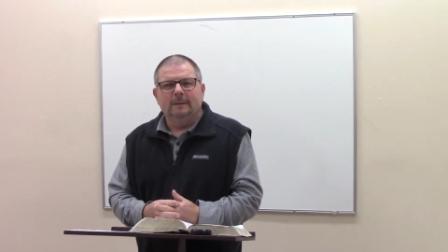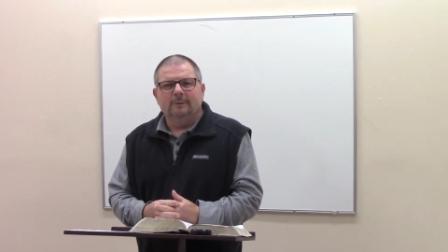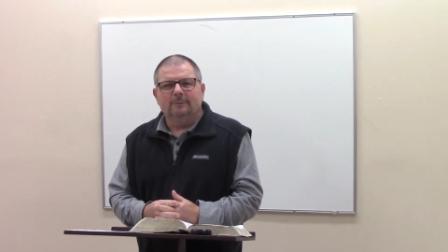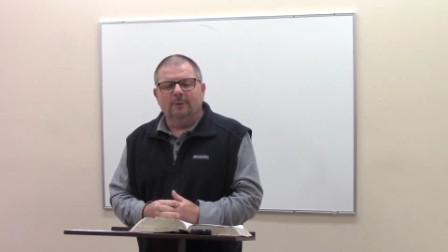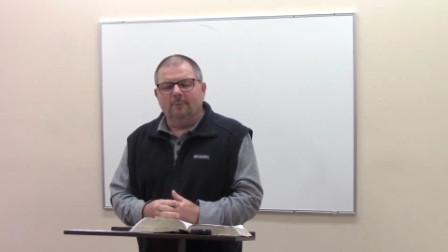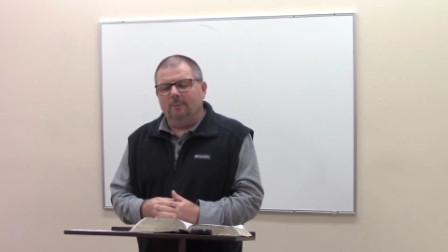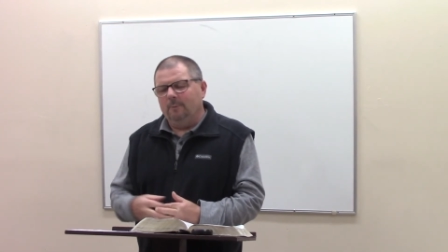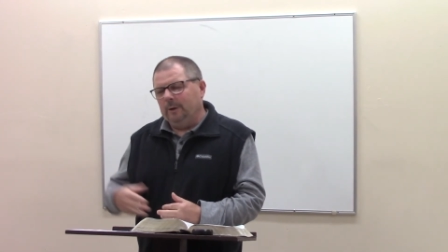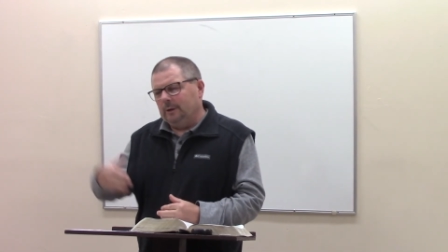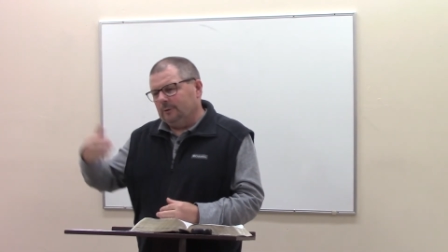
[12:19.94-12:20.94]
So
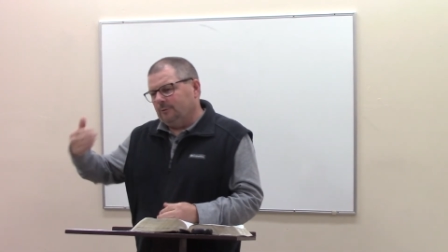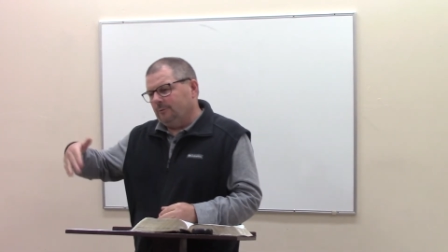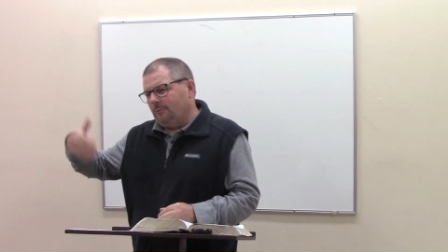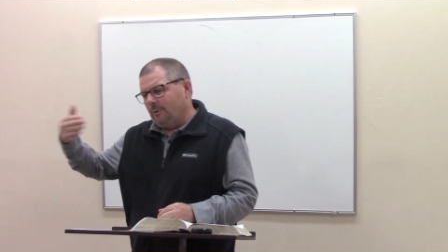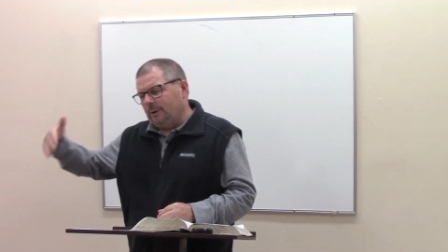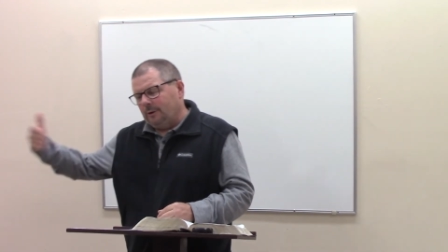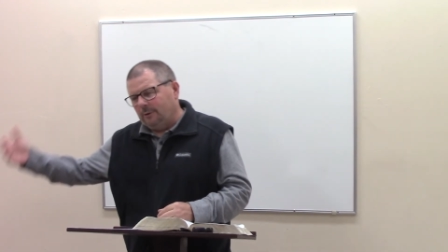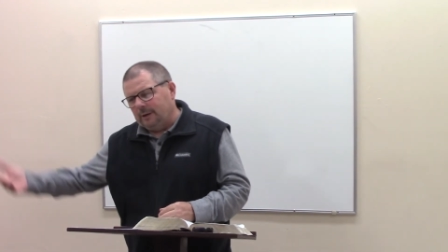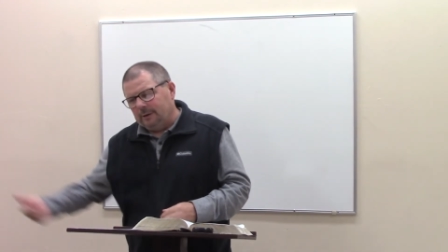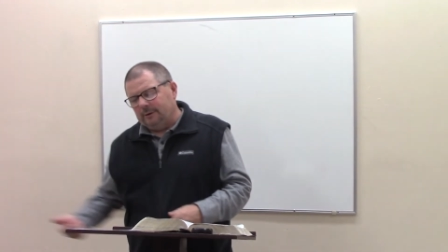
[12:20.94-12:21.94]
we're
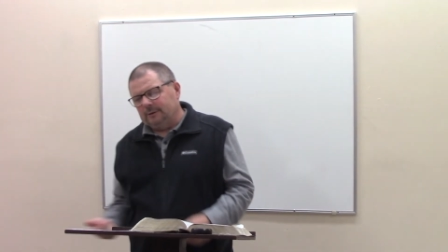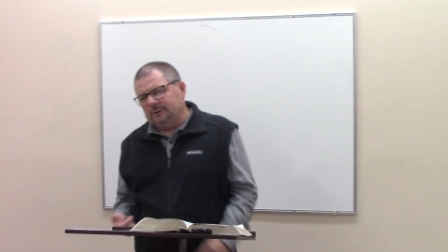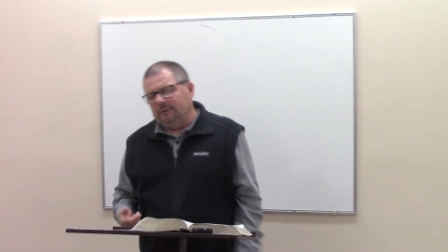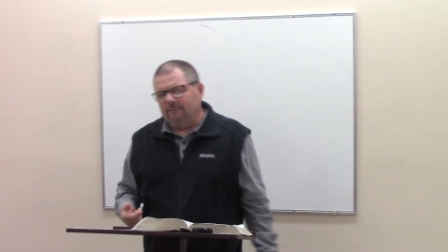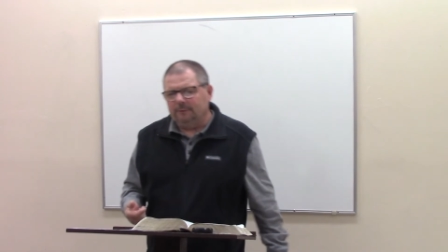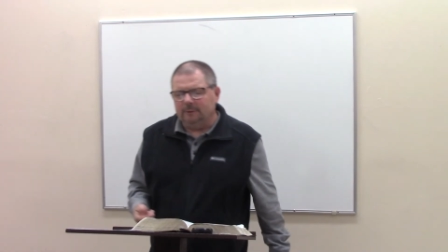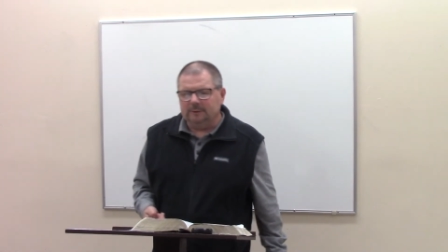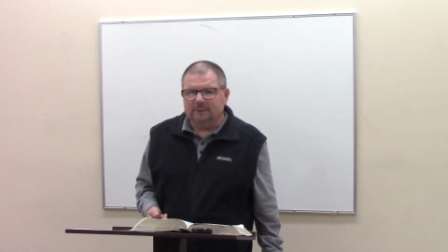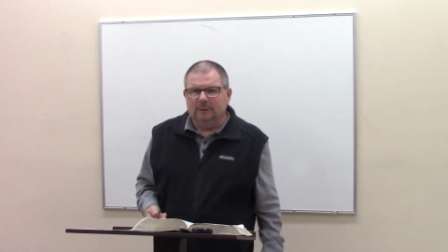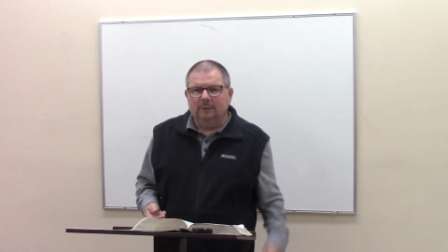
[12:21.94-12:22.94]
extraordinary in our
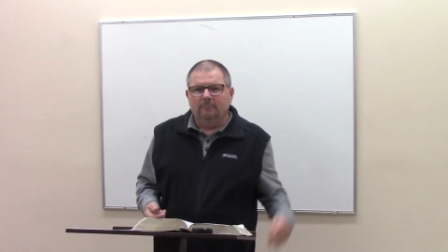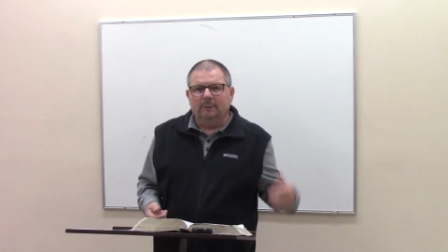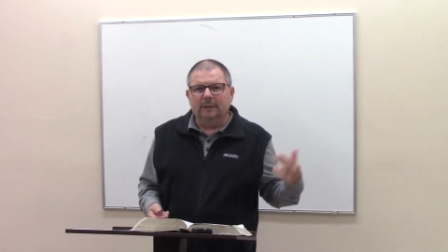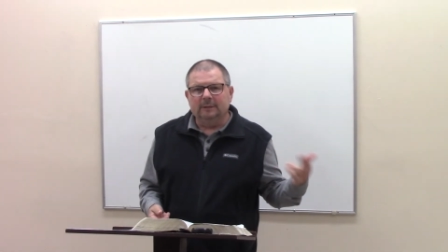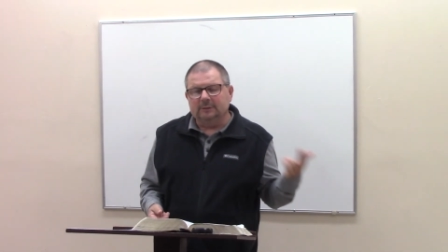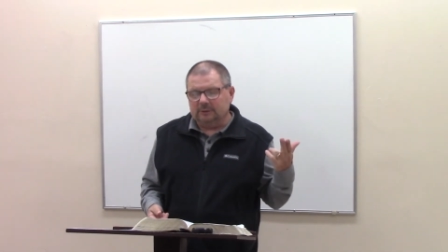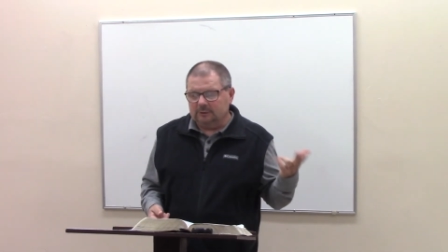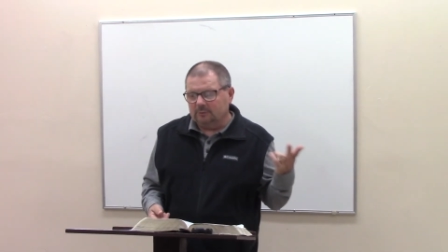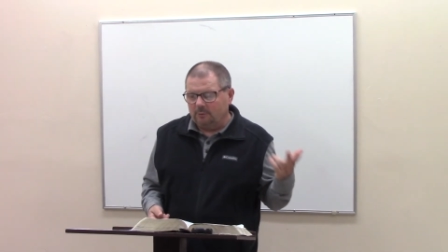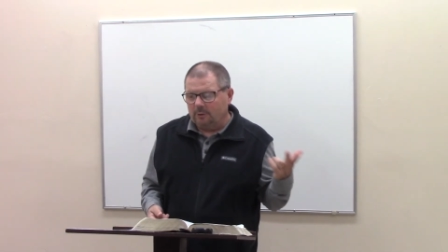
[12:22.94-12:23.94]
sinfulness, but he's
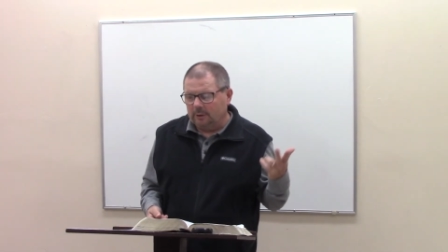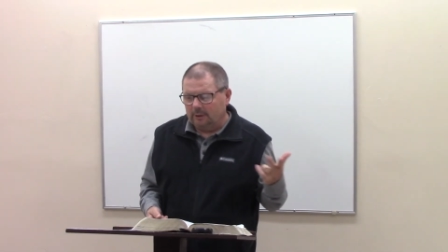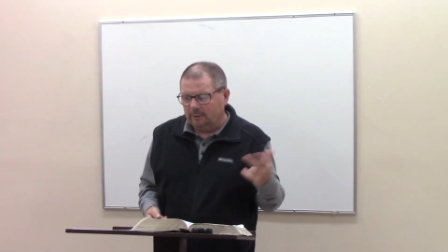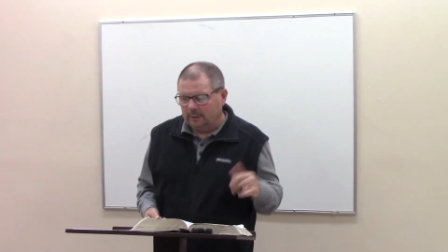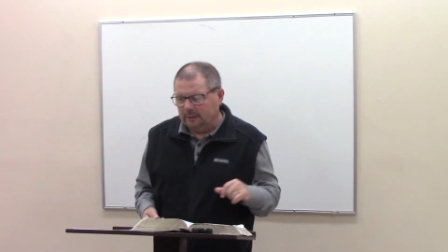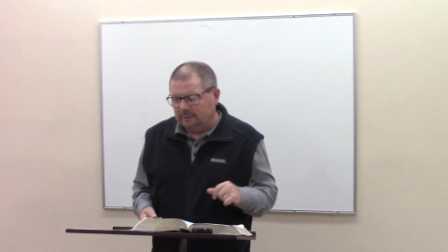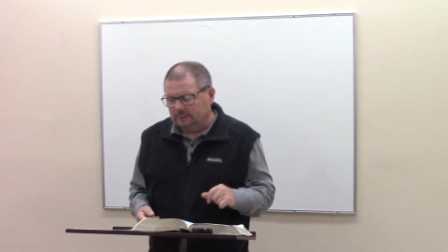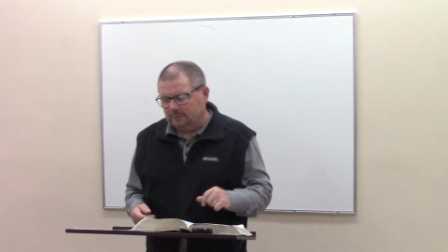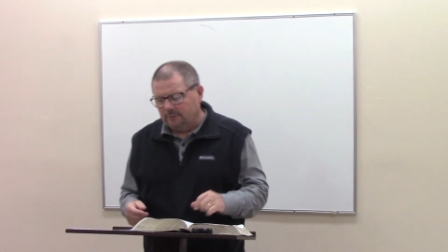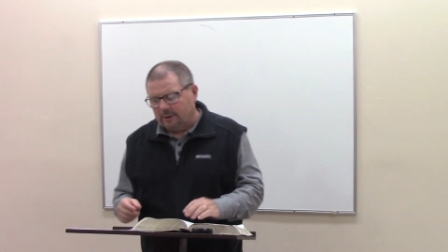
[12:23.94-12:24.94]
extraordinary in his
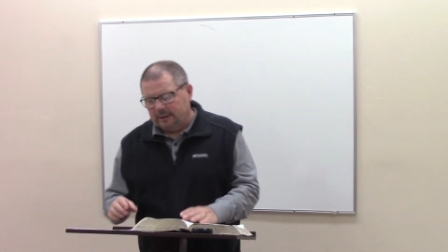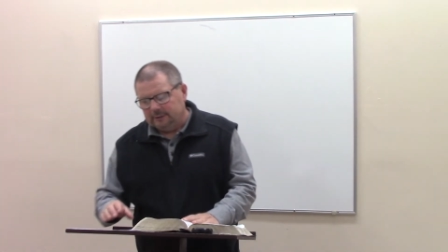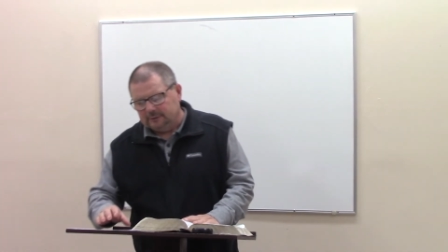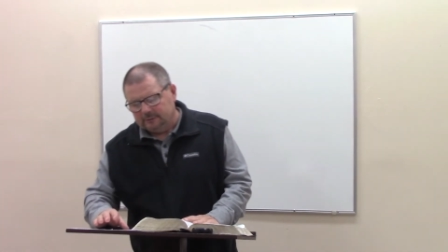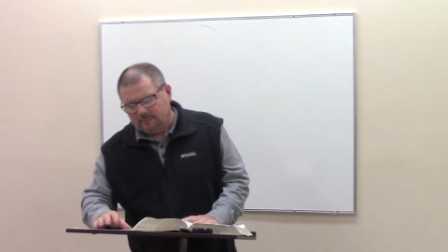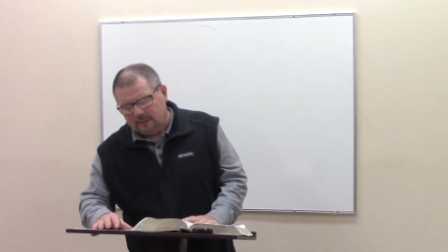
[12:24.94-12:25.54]
grace.